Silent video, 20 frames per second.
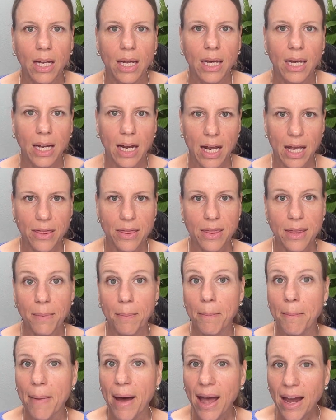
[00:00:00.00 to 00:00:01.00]
In the
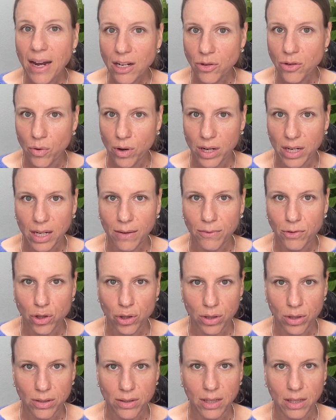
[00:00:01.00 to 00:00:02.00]
minority of
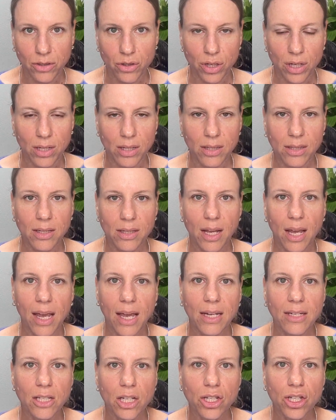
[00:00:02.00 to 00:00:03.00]
jurisdictions
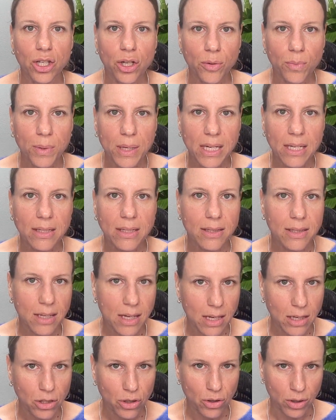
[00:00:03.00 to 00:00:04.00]
and in
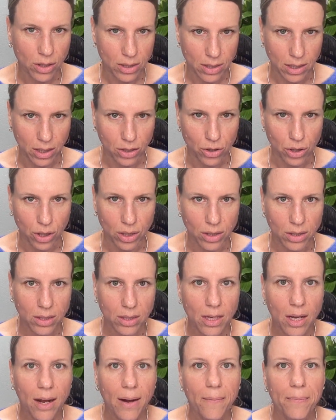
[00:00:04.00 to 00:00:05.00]
UPC jurisdictions,
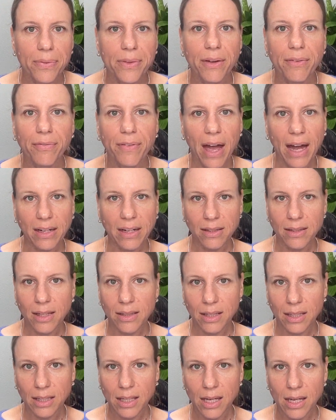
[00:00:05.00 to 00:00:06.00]
the fact that
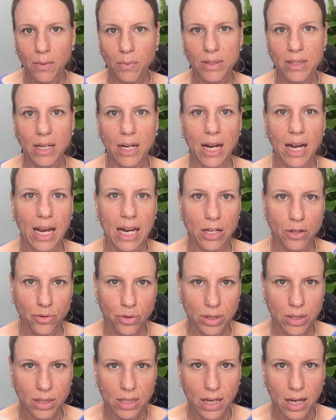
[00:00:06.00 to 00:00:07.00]
Lily was an
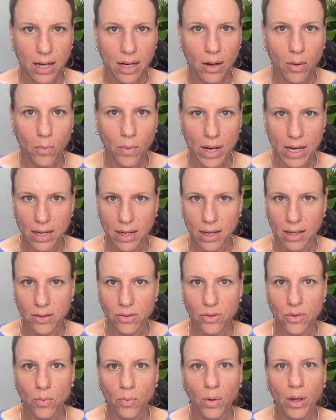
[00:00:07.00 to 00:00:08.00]
interested
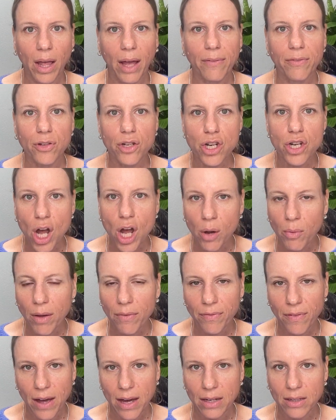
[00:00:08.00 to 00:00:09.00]
witness will have no
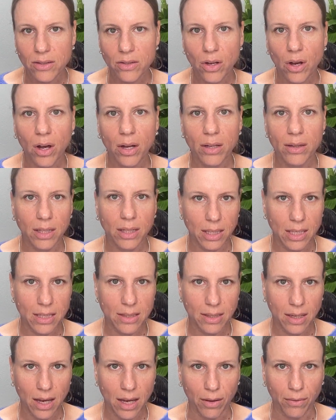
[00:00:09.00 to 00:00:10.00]
effect on Lily's
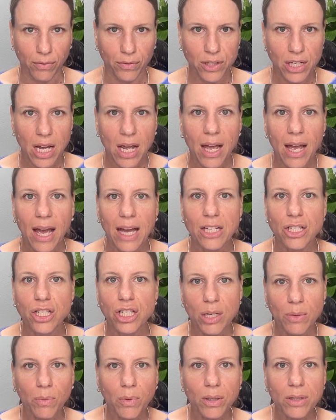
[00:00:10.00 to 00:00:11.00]
gift, and she
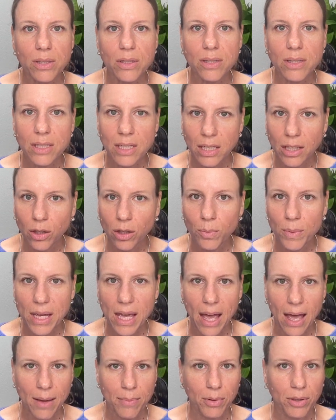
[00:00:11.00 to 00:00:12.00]
will still be
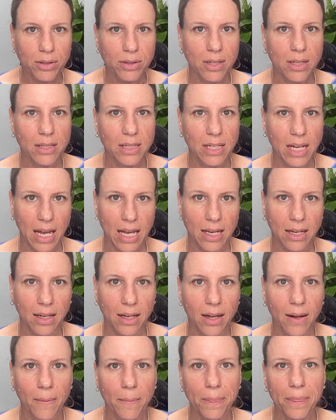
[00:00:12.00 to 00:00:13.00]
able to take
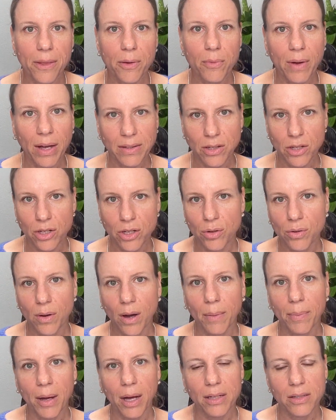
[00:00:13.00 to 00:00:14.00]
the residue
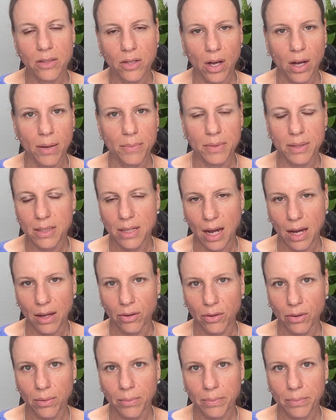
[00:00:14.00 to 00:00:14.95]
upon Tom's death.